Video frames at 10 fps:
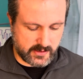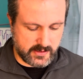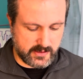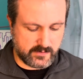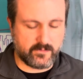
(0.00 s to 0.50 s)

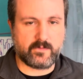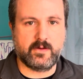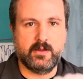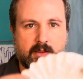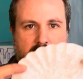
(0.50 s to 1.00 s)
is
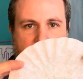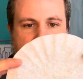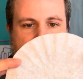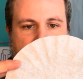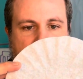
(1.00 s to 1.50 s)

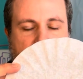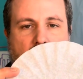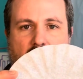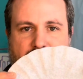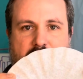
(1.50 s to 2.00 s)
a
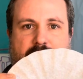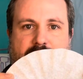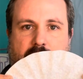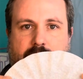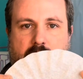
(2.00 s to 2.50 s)
coffee
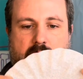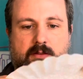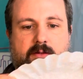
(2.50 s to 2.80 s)
filter.